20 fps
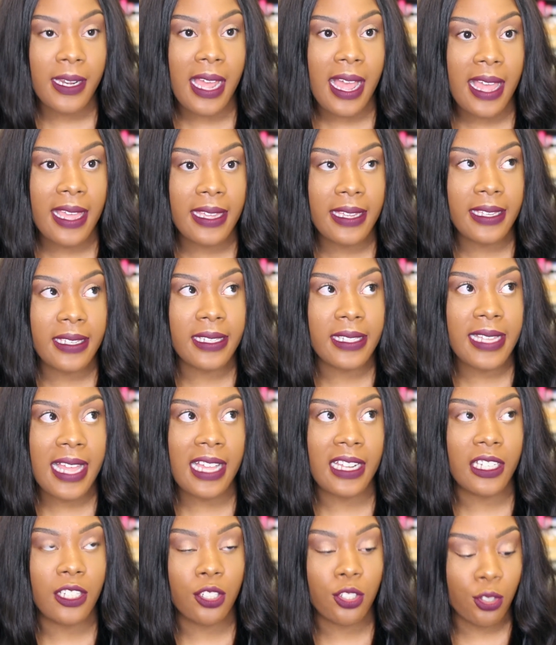not
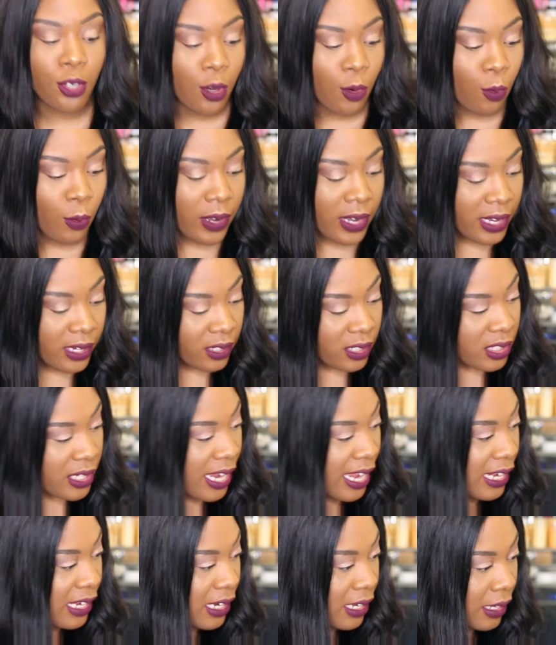exactly sure where in
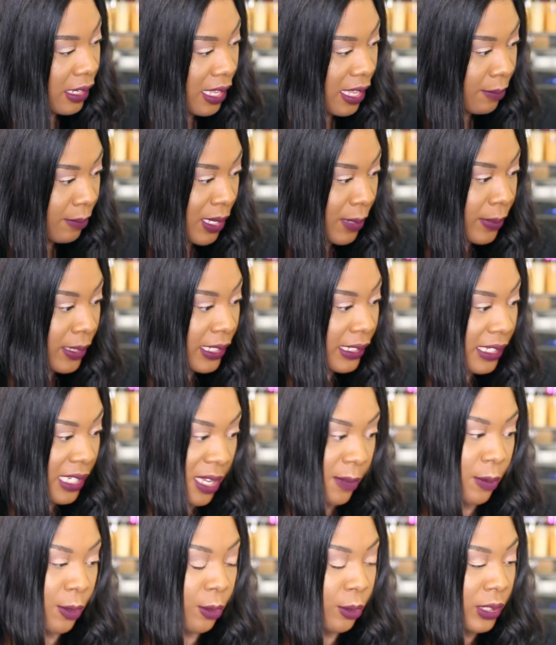China. Maybe the
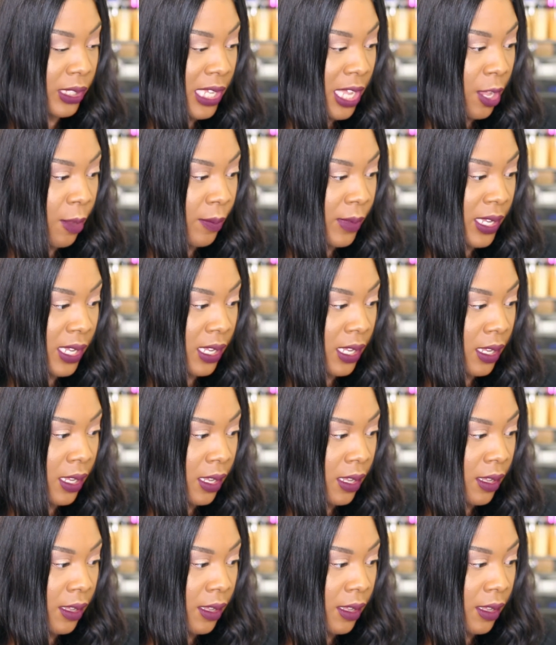label will tell me.